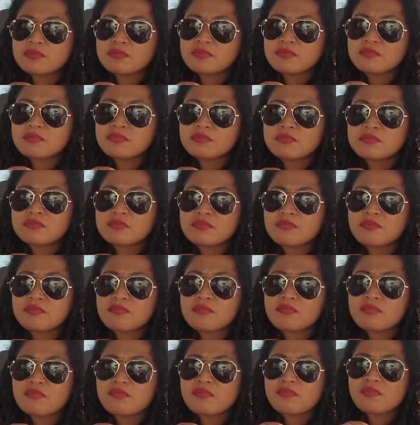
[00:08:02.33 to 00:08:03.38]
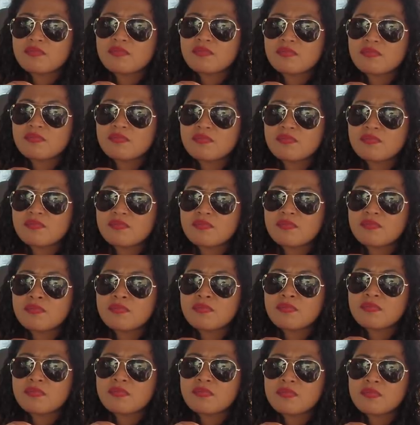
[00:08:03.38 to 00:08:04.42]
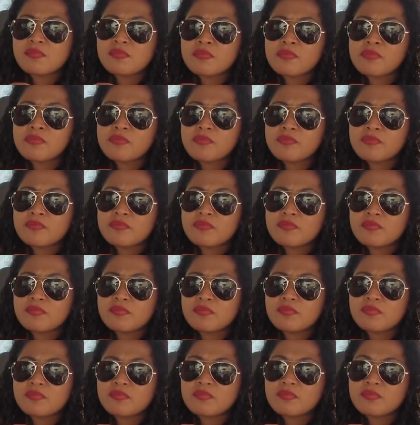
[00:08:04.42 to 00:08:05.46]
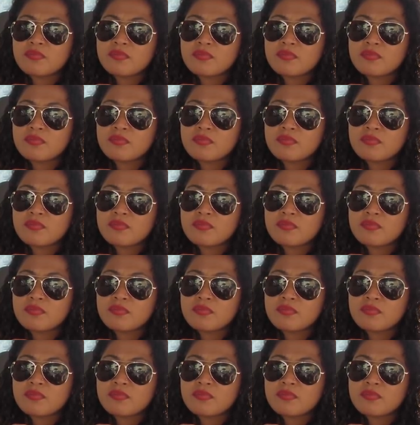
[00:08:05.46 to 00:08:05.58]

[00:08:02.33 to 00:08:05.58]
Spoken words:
[no speech]